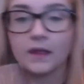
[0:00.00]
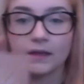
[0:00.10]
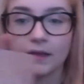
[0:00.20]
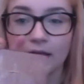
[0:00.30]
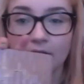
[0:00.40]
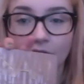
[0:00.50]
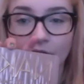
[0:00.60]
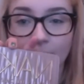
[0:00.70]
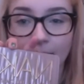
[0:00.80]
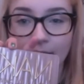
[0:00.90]
Naked
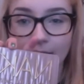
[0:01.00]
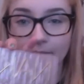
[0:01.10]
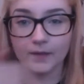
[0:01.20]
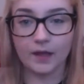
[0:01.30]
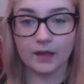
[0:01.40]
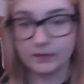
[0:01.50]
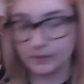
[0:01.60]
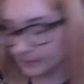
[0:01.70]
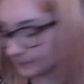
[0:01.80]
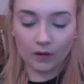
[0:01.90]
3 palette colours.